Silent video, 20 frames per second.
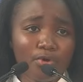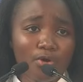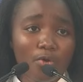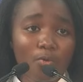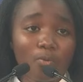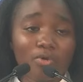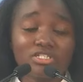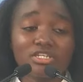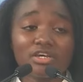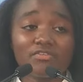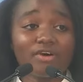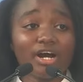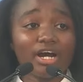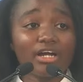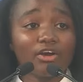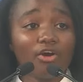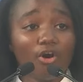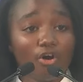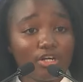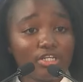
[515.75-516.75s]
Whatever
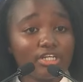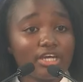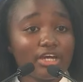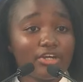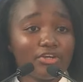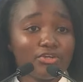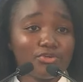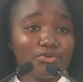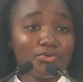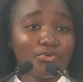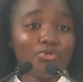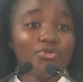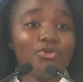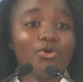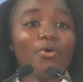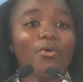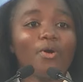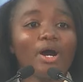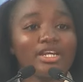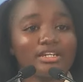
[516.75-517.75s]
God can do, no
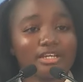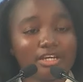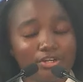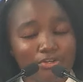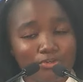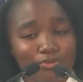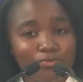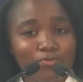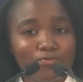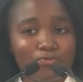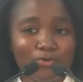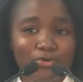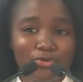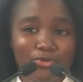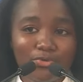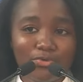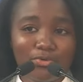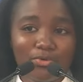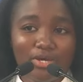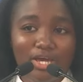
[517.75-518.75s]
one can do for
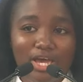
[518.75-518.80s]
you.